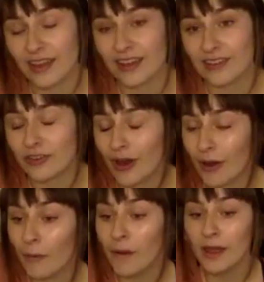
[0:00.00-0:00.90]
And
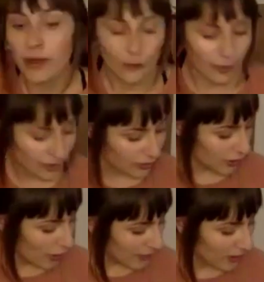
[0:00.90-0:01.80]
so when you're
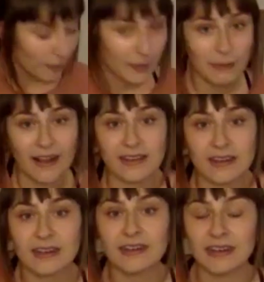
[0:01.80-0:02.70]
growing open pollinated and